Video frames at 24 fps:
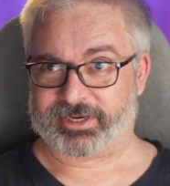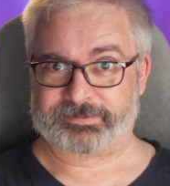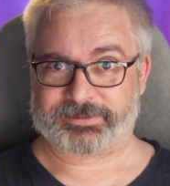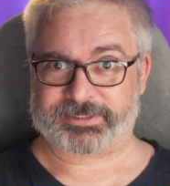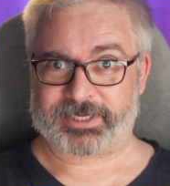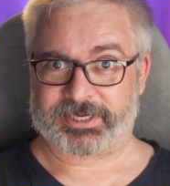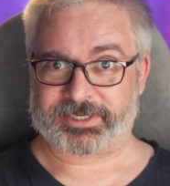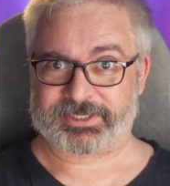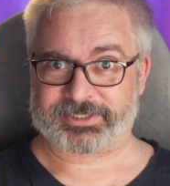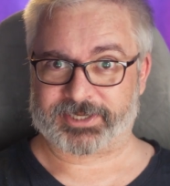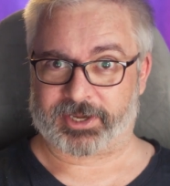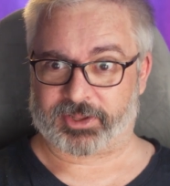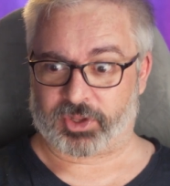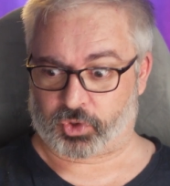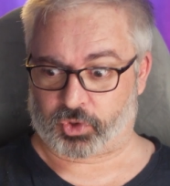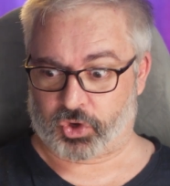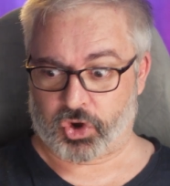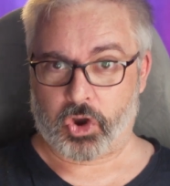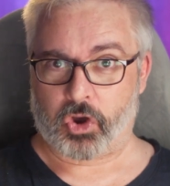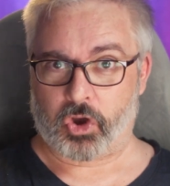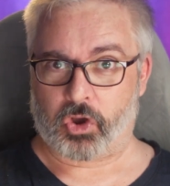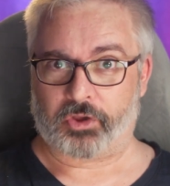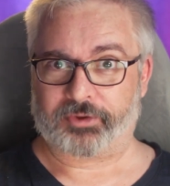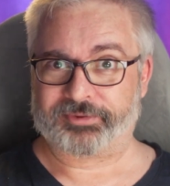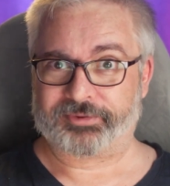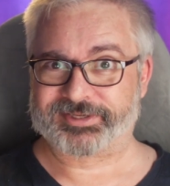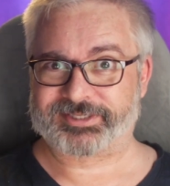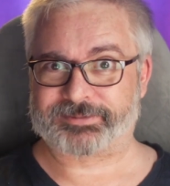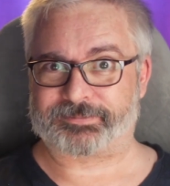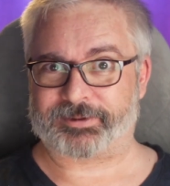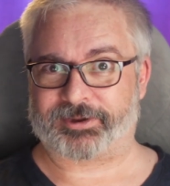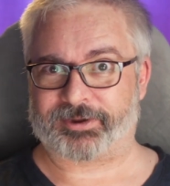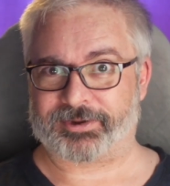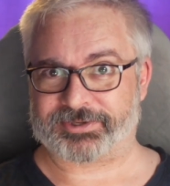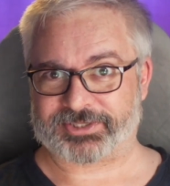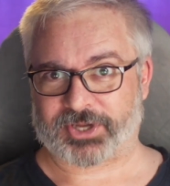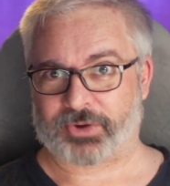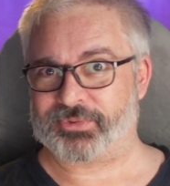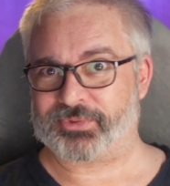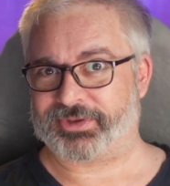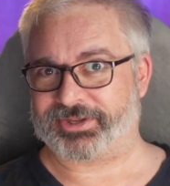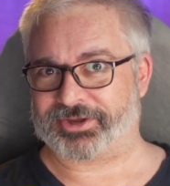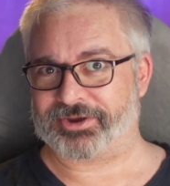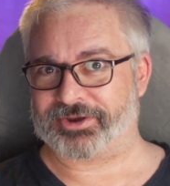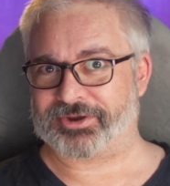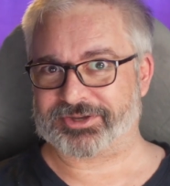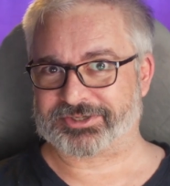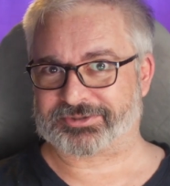the lipsticks are the girls, because
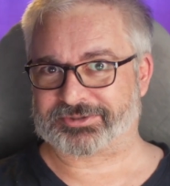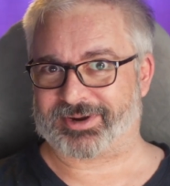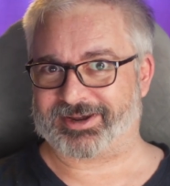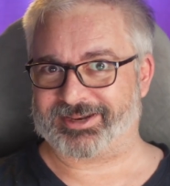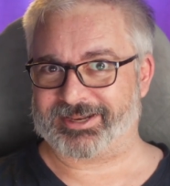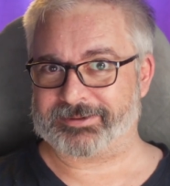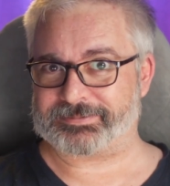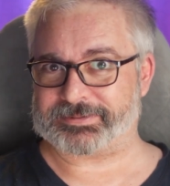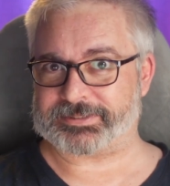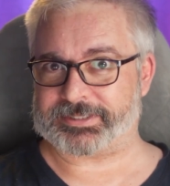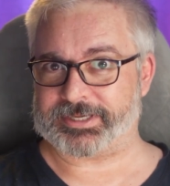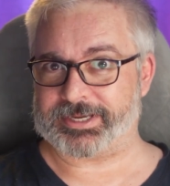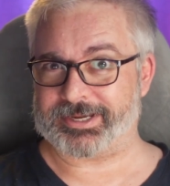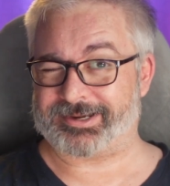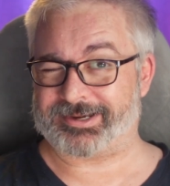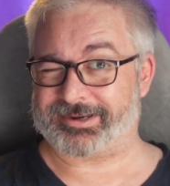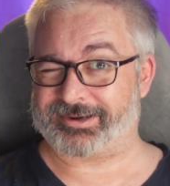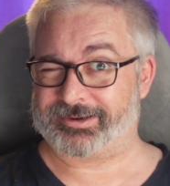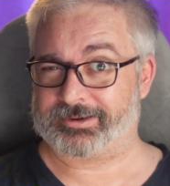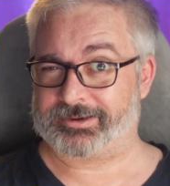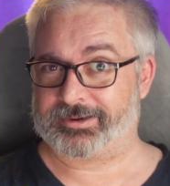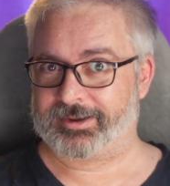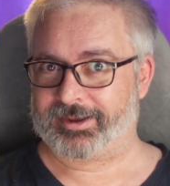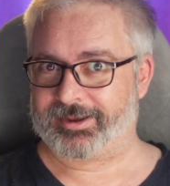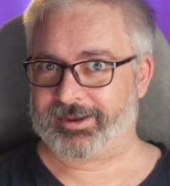only girls wear lipstick.